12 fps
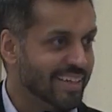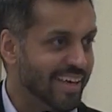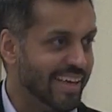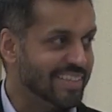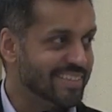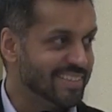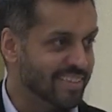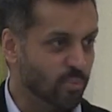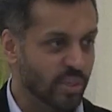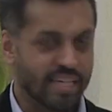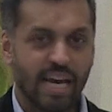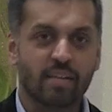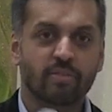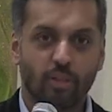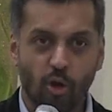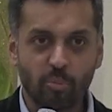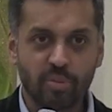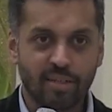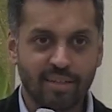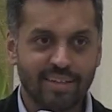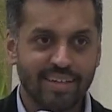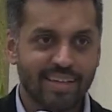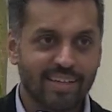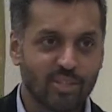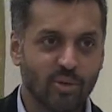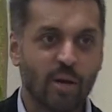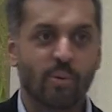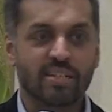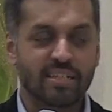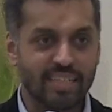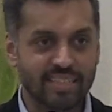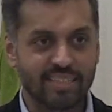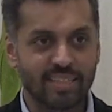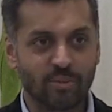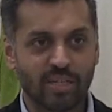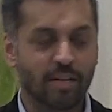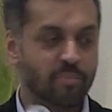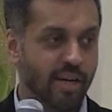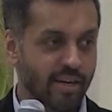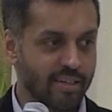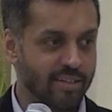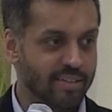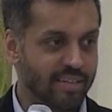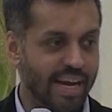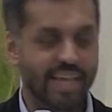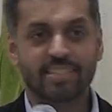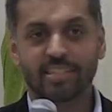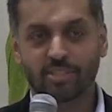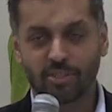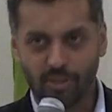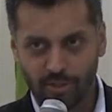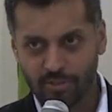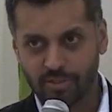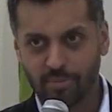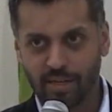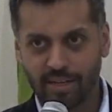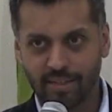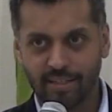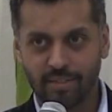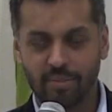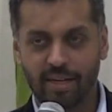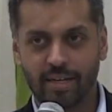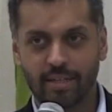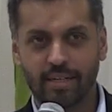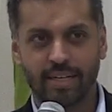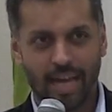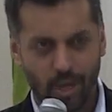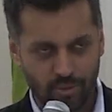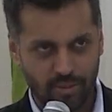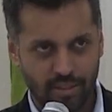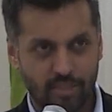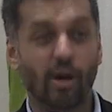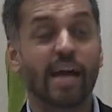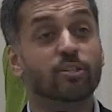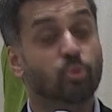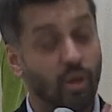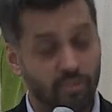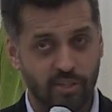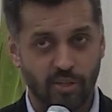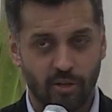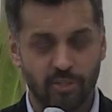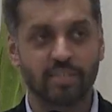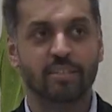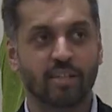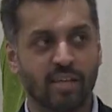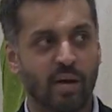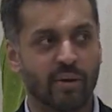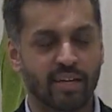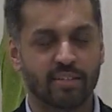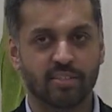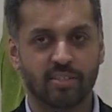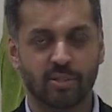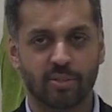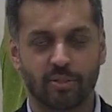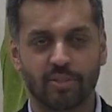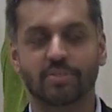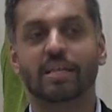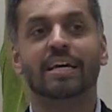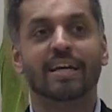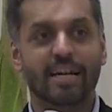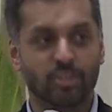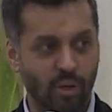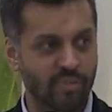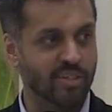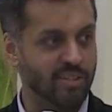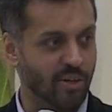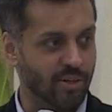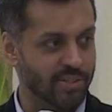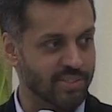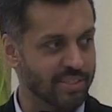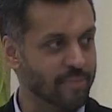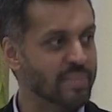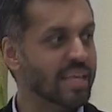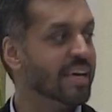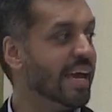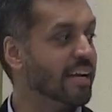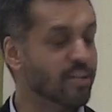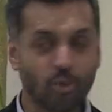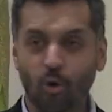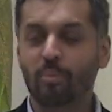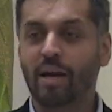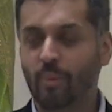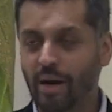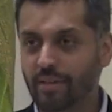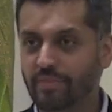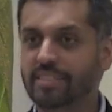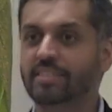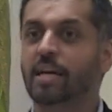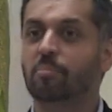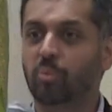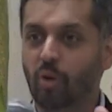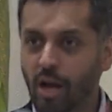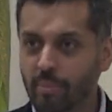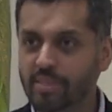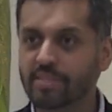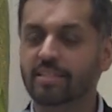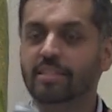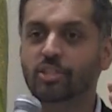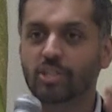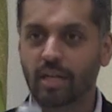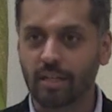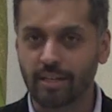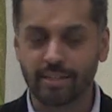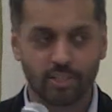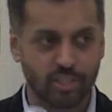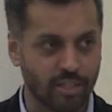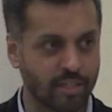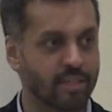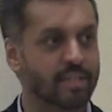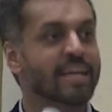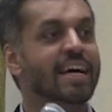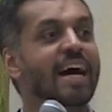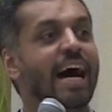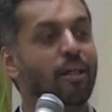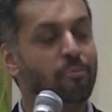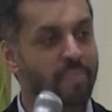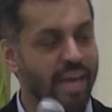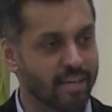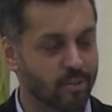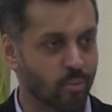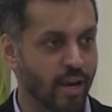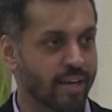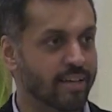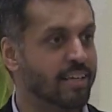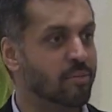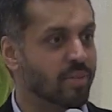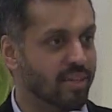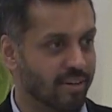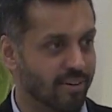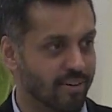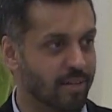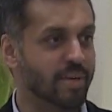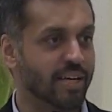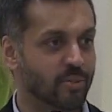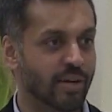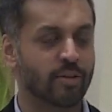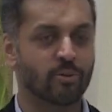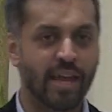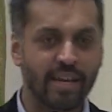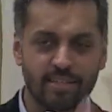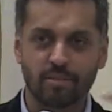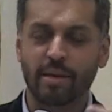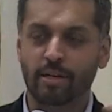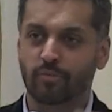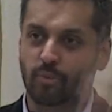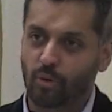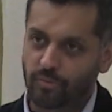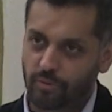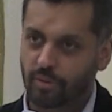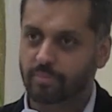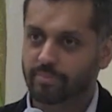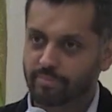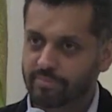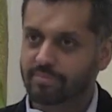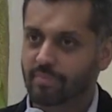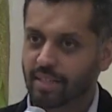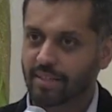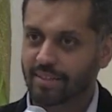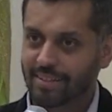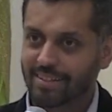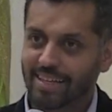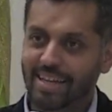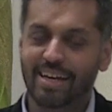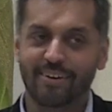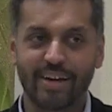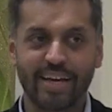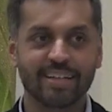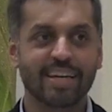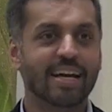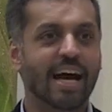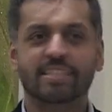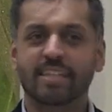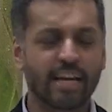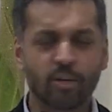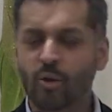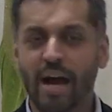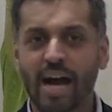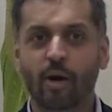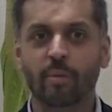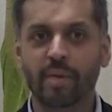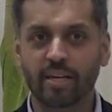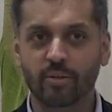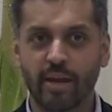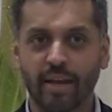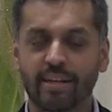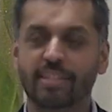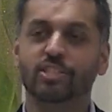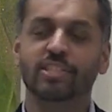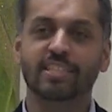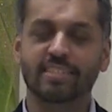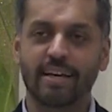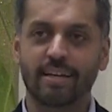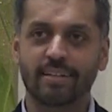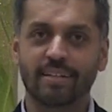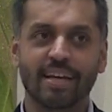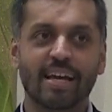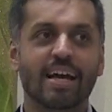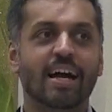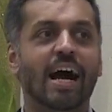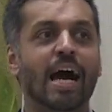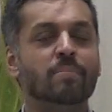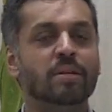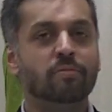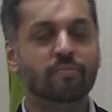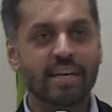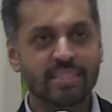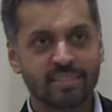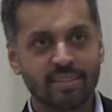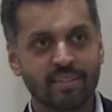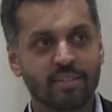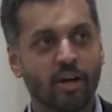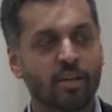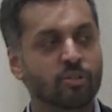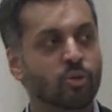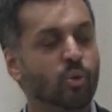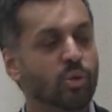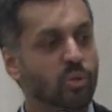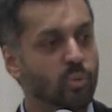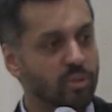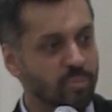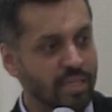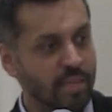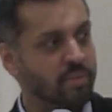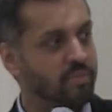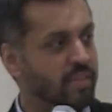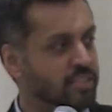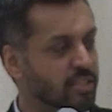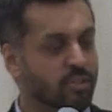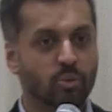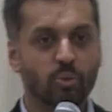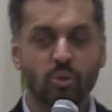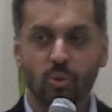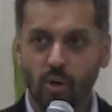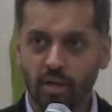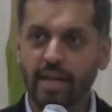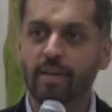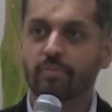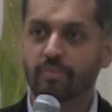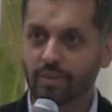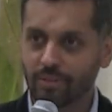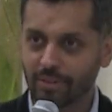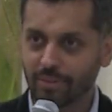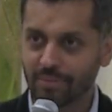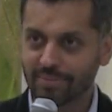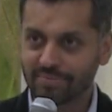And we kind of eloped. So I went to DC. We got married. I had $600 in my account. No, I had $1,200. I'll tell you how I get to $600. I had $1,200. And I told my wife, I said, I promise, inshallah, inshallah, I'll make it rain. Give me a year. I'll make it rain. Rain is a metaphor for money. Right? I said, I don't know how, I'll make it rain. And she said, I'm investing not in who you will be, I'm investing in who you are. I have faith in you.